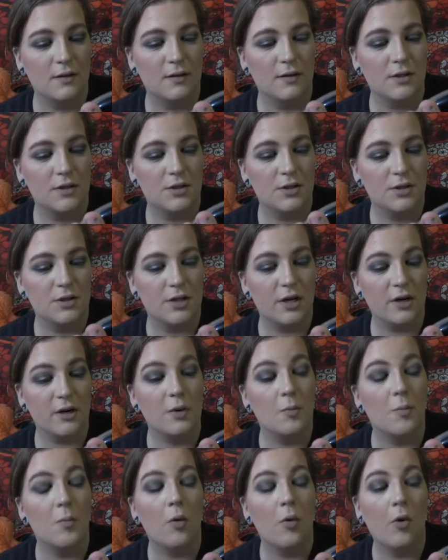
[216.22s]

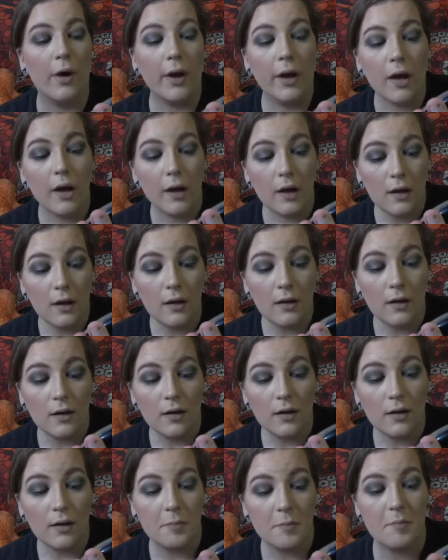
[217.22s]
Sharamoya
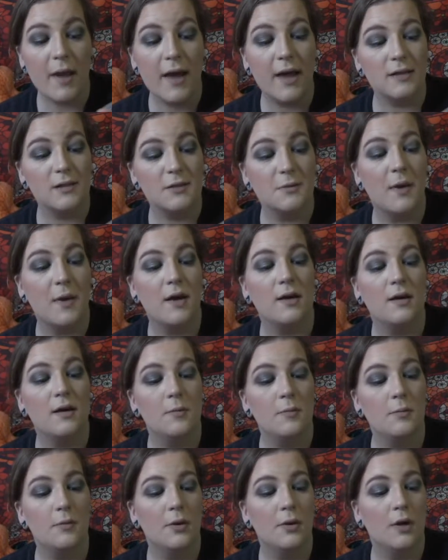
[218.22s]
Max
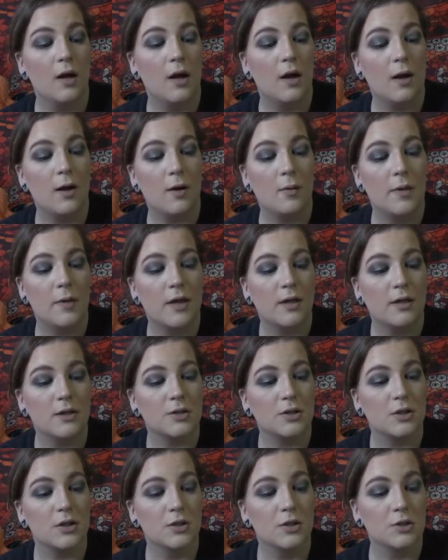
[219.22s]
Makeup, and
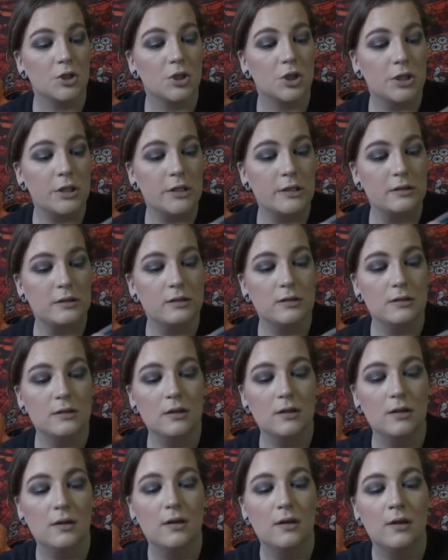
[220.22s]
it's called
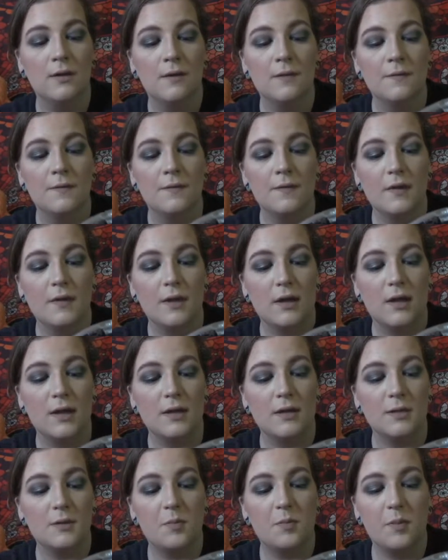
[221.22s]
Chiseled. It
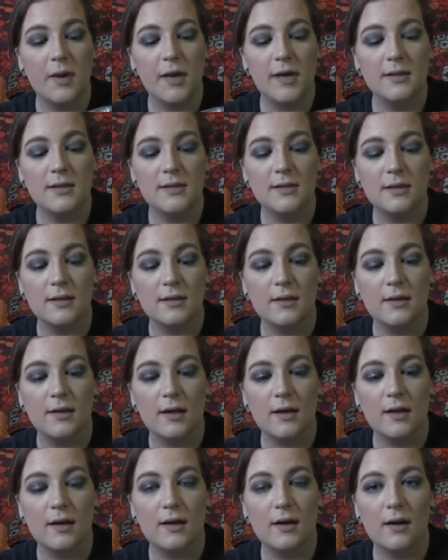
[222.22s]
is
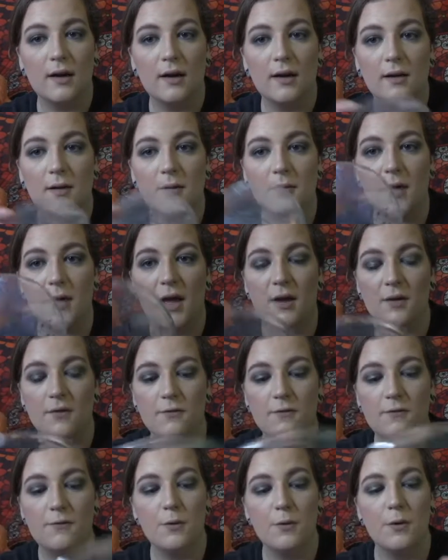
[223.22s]
basically a
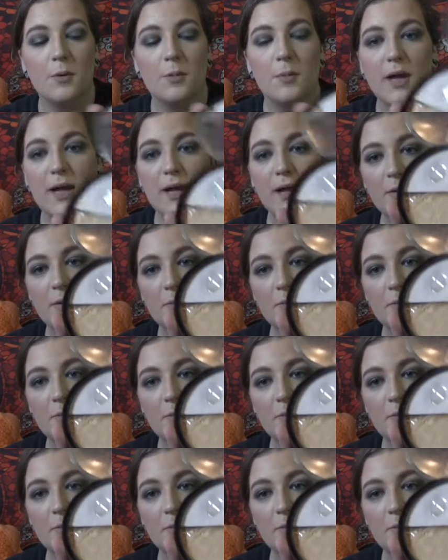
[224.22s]
4-pan